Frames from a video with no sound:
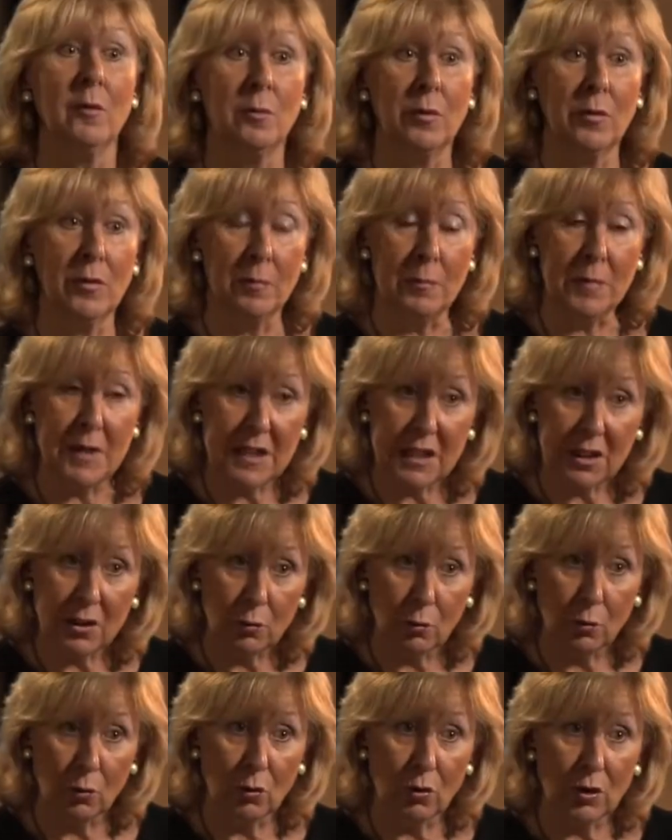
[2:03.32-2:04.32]
But the minute
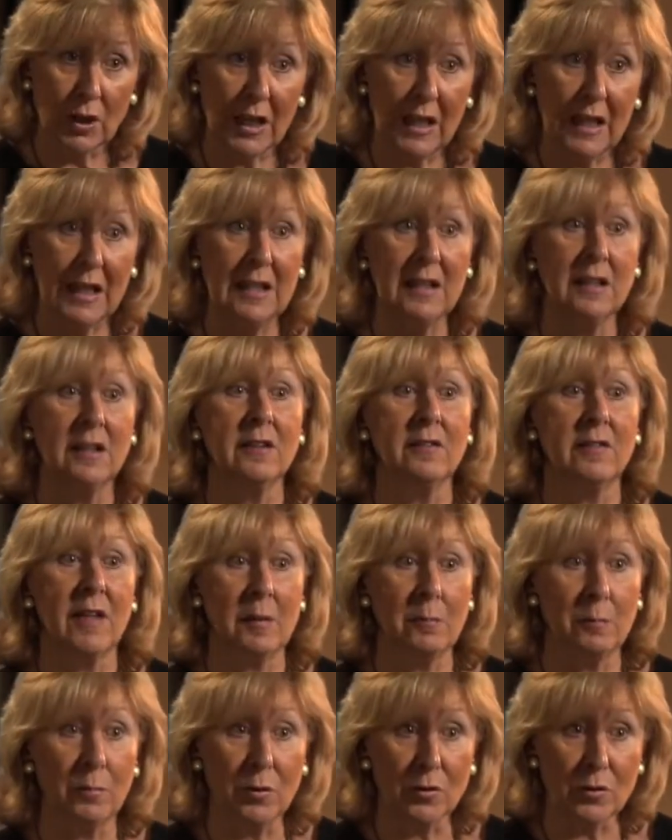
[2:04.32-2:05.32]
you walk in,
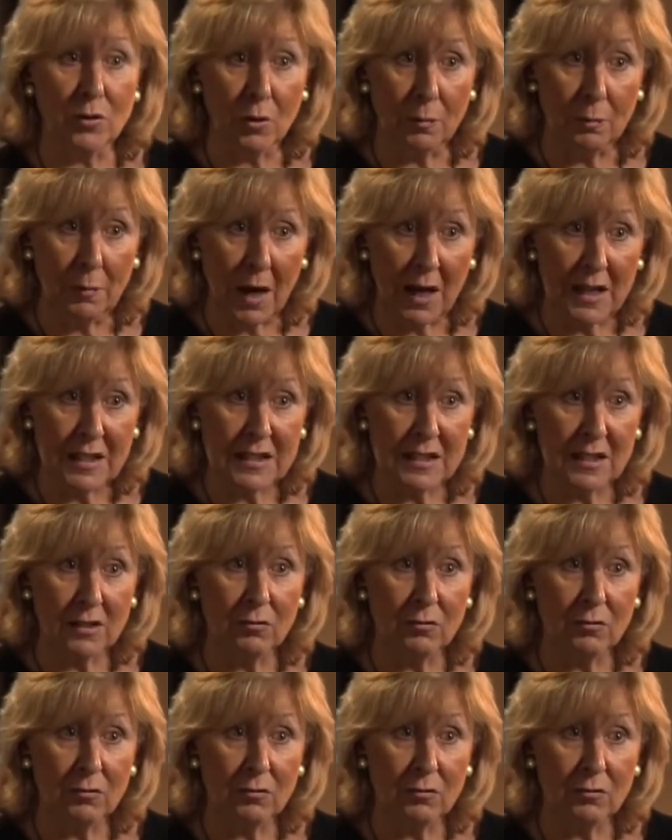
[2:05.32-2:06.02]
they put your mind